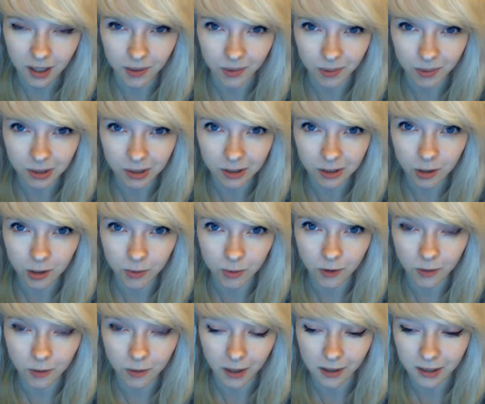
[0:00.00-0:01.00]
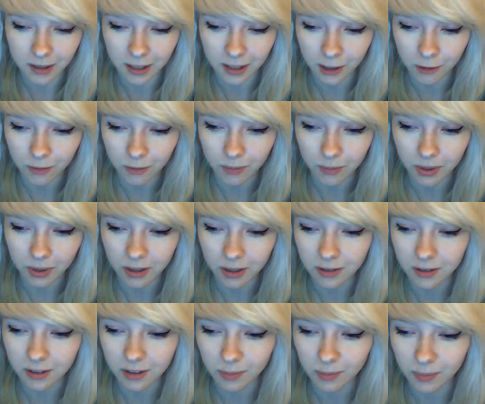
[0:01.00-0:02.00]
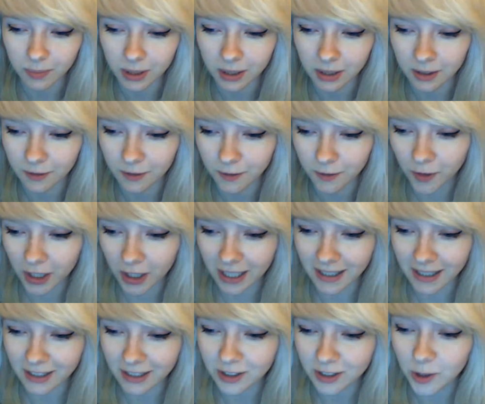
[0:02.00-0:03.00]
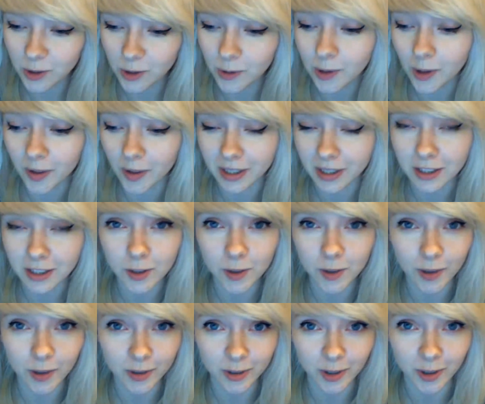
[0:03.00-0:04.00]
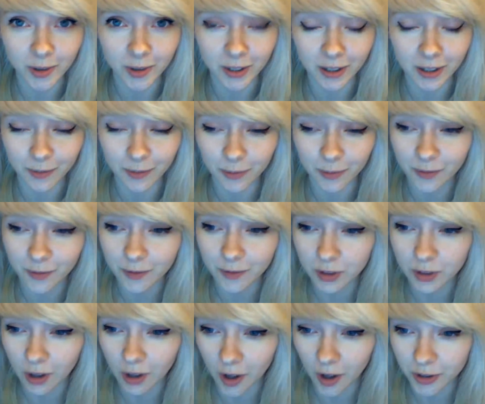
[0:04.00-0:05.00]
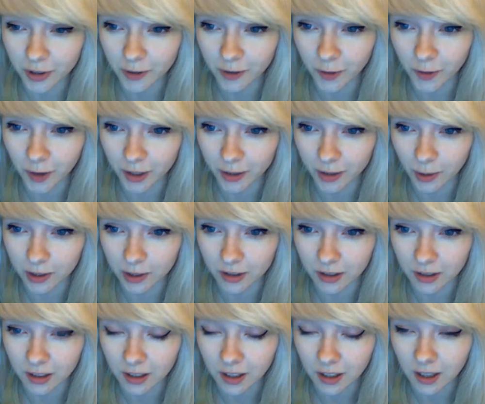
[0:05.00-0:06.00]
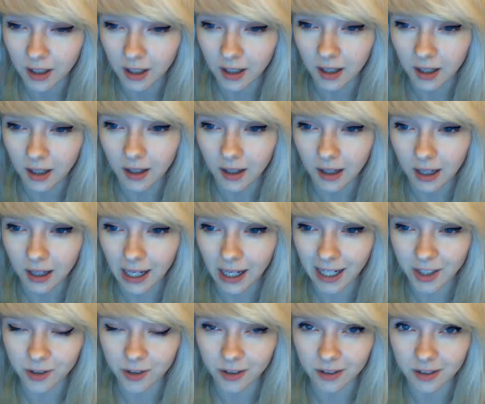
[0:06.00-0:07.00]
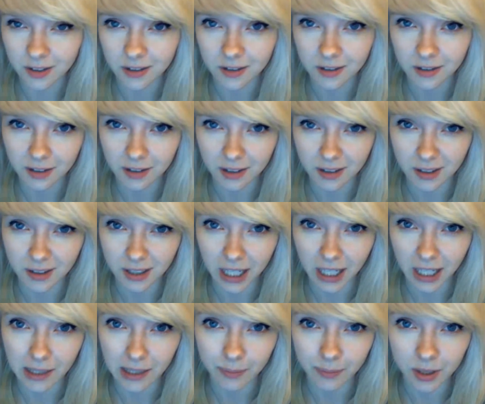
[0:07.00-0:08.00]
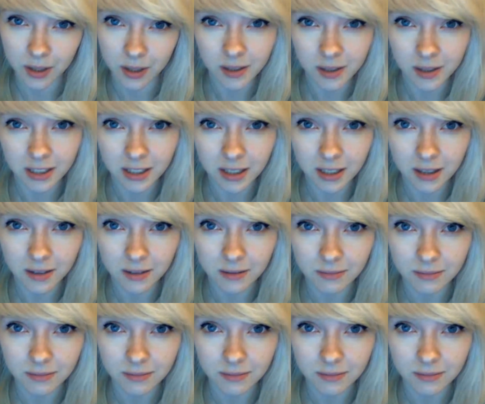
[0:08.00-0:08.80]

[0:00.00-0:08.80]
I'm going to stop talking about that now, because it's been fucking too long, in a too long zone, and I've answered the first question. Actress Cate Blanchett.